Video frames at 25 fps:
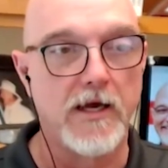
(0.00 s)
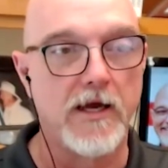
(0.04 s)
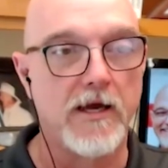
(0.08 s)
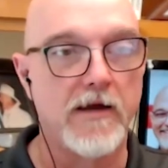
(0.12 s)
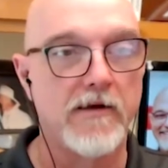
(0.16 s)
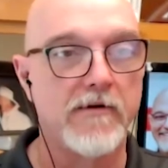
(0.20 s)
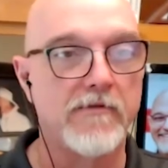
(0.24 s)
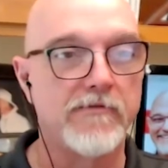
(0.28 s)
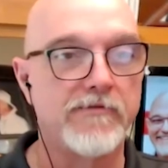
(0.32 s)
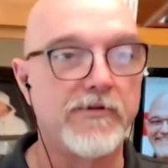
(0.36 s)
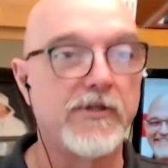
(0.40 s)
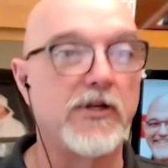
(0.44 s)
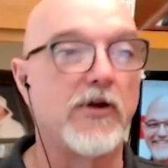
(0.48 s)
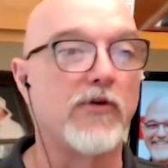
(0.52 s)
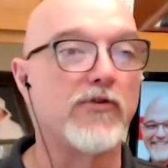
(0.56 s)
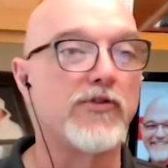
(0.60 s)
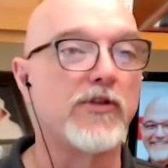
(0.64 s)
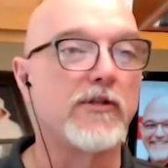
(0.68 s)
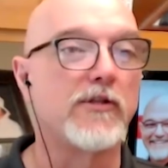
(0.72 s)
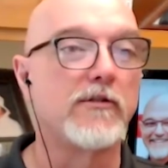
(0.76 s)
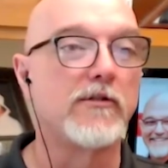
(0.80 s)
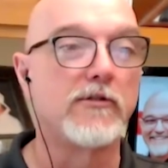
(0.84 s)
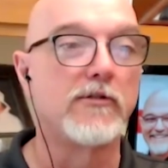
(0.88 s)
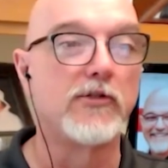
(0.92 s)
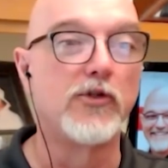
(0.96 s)
of, you know,
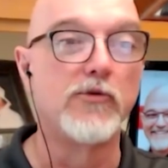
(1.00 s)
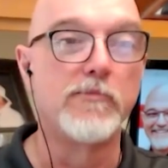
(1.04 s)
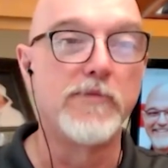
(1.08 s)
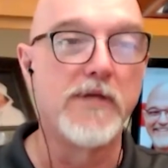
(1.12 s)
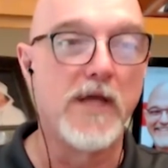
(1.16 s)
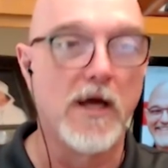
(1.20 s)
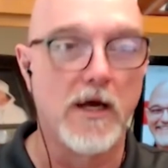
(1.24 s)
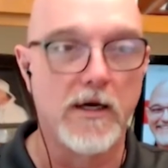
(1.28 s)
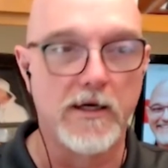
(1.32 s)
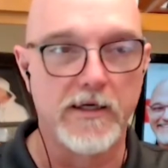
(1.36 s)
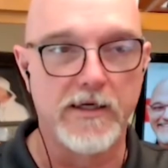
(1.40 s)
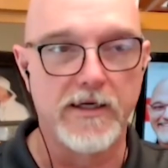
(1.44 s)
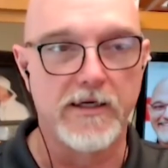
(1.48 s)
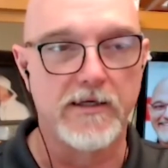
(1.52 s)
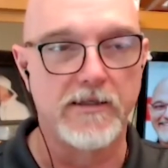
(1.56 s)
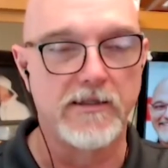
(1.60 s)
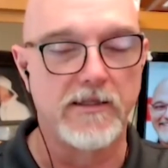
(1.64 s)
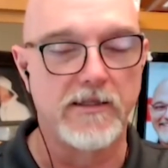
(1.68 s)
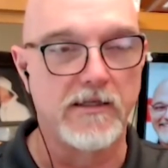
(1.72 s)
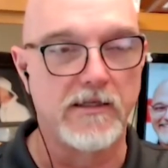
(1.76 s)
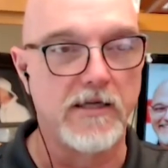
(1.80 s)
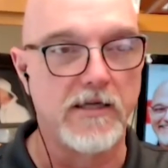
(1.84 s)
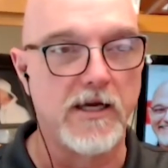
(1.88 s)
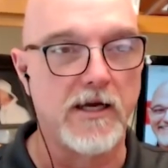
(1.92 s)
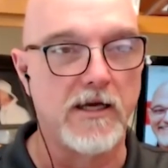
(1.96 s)
the Lubyanka
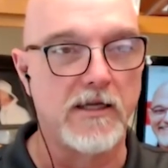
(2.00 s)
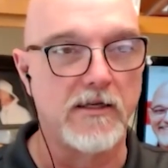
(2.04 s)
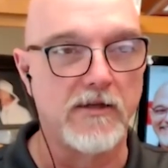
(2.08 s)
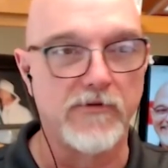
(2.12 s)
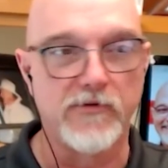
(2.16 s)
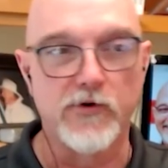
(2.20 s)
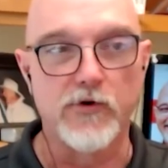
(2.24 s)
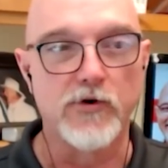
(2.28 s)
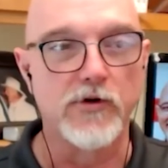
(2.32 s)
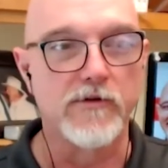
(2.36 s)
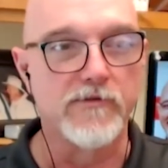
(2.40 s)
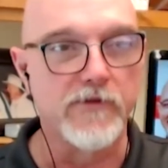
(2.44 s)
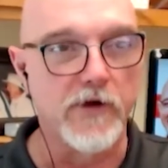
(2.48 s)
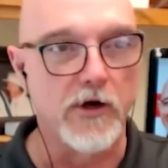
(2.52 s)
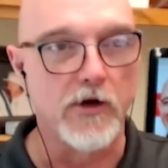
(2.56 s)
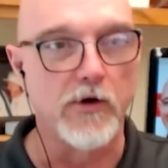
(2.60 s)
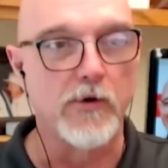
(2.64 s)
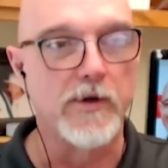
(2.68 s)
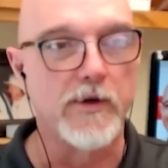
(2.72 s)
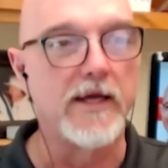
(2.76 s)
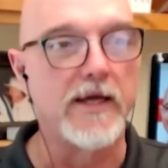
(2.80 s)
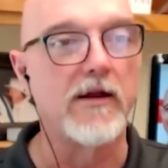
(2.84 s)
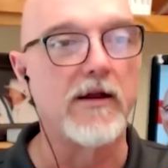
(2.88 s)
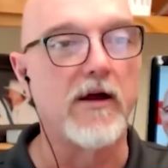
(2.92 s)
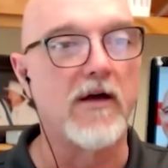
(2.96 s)
and the
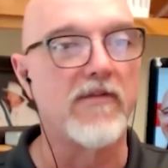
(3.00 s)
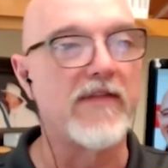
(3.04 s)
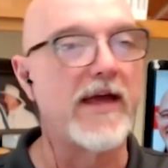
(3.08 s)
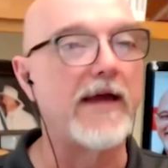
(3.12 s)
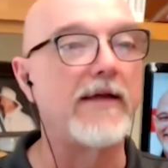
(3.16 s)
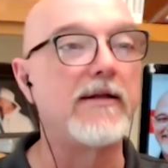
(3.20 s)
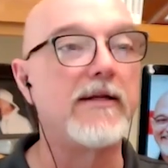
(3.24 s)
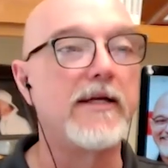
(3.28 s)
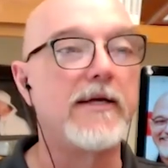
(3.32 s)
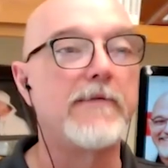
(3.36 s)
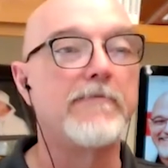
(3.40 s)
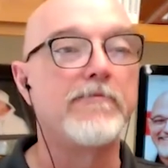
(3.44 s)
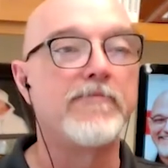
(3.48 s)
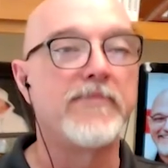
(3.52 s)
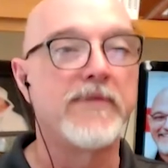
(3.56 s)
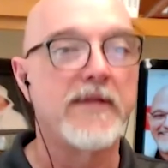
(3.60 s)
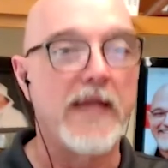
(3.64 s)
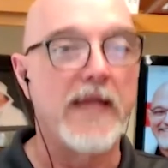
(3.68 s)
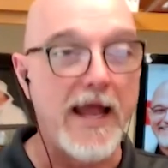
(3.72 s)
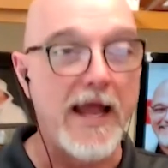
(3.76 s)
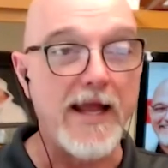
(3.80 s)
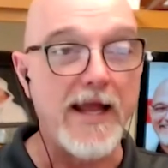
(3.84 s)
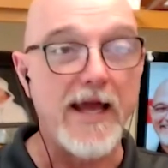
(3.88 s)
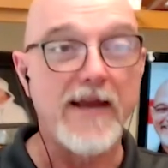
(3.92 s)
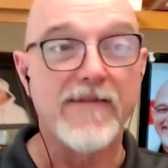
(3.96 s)
Lefortovo and all that,
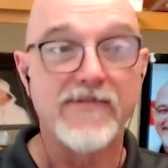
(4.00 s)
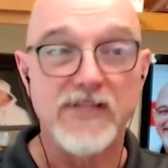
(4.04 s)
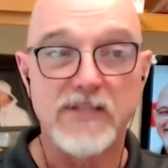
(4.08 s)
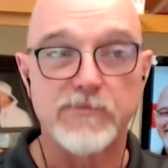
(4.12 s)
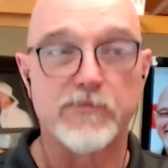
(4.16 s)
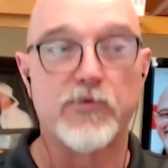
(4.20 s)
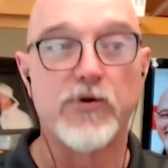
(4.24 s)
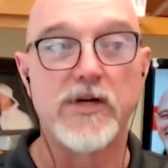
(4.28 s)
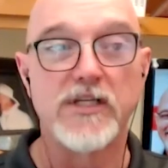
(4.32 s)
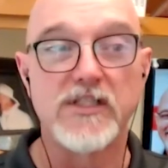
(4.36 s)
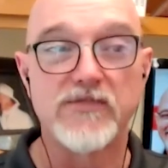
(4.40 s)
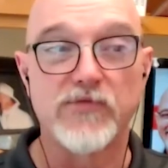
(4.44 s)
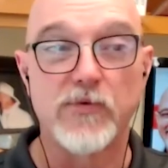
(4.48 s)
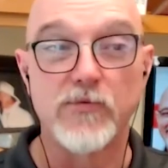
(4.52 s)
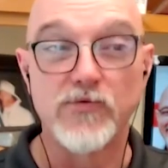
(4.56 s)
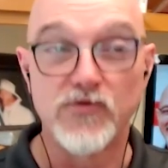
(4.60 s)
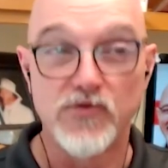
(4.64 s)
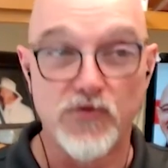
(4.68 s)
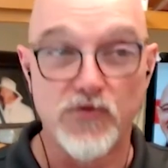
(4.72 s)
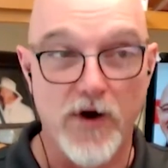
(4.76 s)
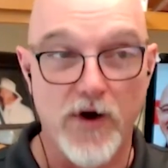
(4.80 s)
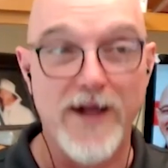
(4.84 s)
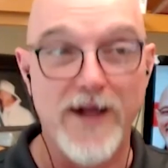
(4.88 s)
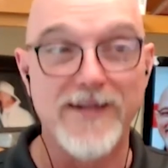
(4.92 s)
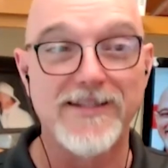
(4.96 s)
that kind of springs from
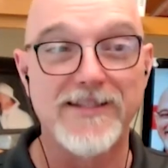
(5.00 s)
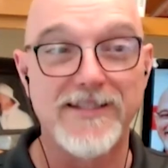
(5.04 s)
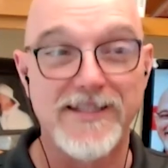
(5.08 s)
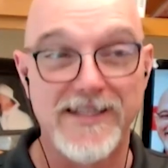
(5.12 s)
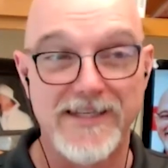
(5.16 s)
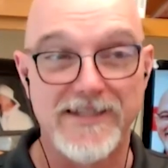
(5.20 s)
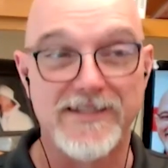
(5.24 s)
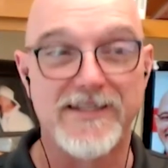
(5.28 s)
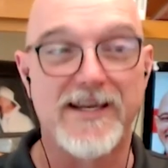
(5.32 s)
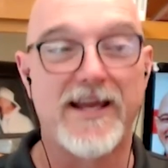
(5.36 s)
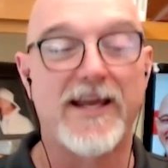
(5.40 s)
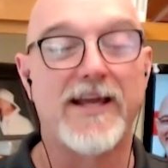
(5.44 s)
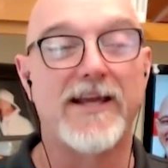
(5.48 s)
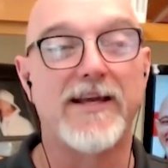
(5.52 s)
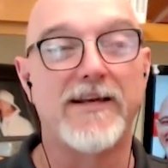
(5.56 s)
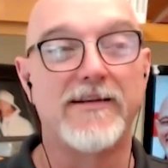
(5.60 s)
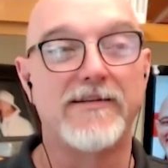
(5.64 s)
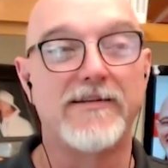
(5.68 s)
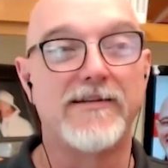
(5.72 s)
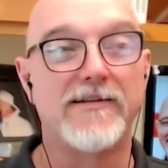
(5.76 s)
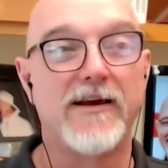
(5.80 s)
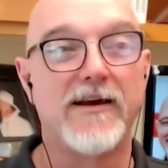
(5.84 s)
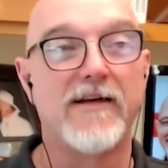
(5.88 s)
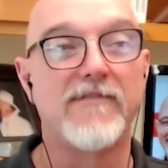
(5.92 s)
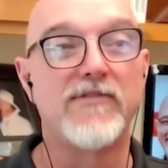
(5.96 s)
Trotsky's
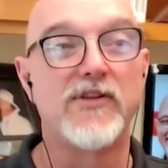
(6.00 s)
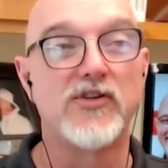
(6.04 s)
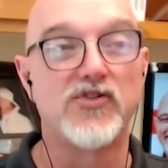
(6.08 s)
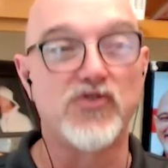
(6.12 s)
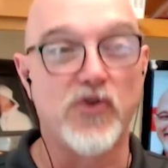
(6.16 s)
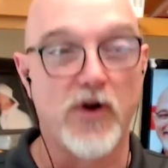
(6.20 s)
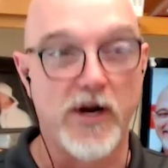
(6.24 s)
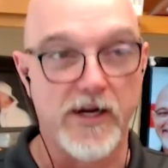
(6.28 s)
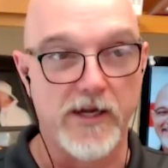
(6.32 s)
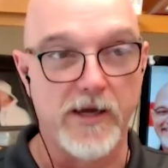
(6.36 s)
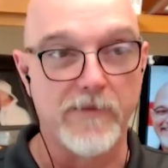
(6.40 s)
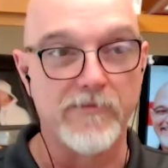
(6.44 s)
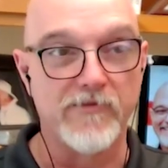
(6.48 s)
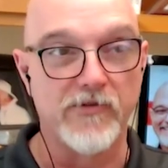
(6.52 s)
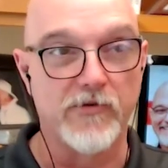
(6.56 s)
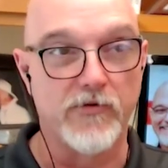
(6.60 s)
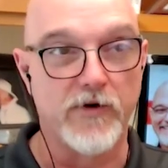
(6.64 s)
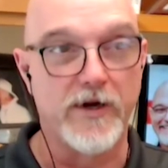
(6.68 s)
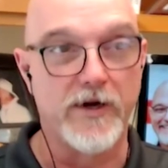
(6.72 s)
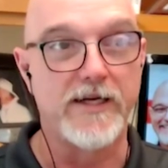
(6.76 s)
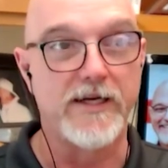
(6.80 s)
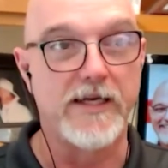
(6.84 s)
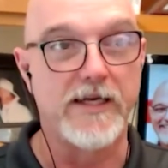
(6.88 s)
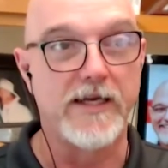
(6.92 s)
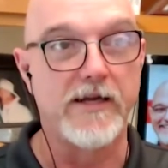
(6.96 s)
end of the
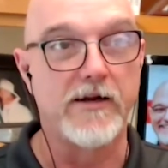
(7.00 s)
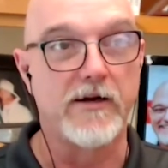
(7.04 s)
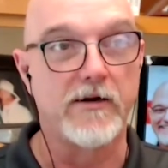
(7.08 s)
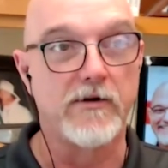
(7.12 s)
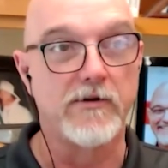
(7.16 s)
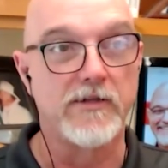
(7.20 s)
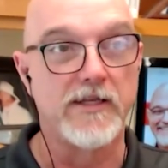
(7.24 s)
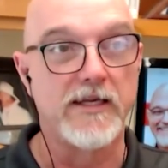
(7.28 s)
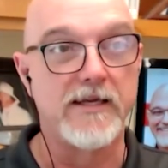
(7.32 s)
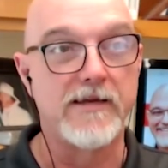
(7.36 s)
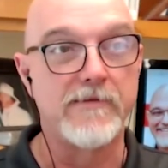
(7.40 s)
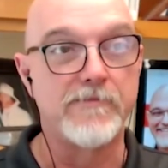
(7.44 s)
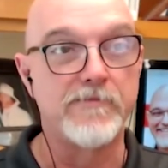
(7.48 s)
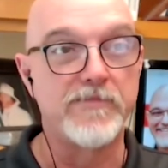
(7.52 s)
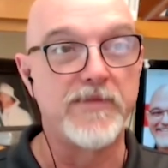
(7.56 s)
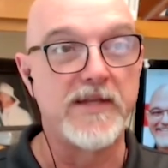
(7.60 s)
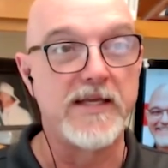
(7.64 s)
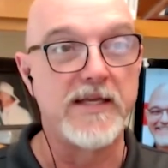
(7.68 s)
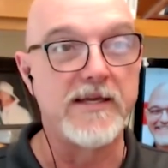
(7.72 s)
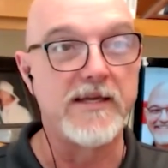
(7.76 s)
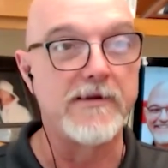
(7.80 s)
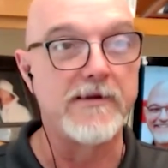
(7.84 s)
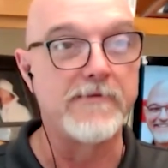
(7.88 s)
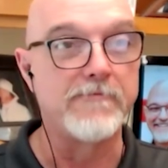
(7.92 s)
triumvirate here. The